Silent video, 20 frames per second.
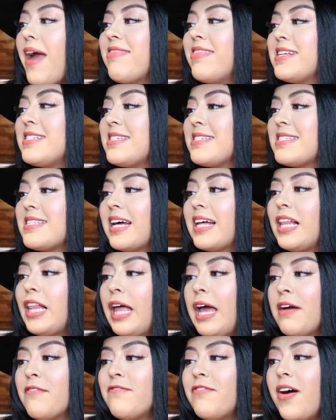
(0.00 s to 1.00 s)
This is the
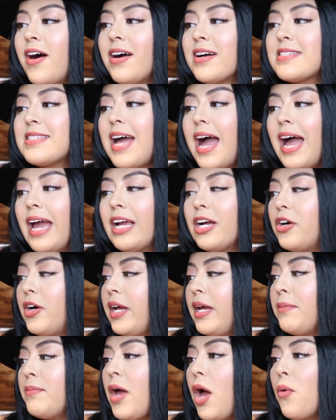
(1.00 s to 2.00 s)
GlamFox Eye
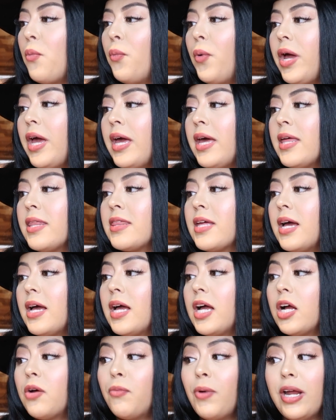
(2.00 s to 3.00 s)
Cream with
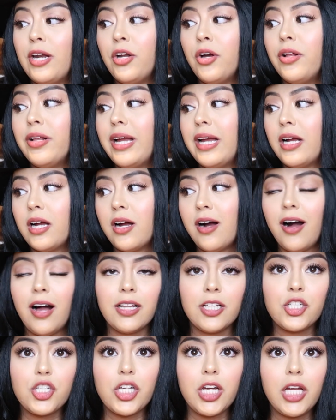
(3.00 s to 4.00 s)
retinol and
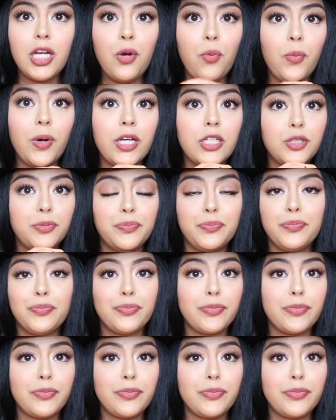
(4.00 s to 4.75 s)
collagen, which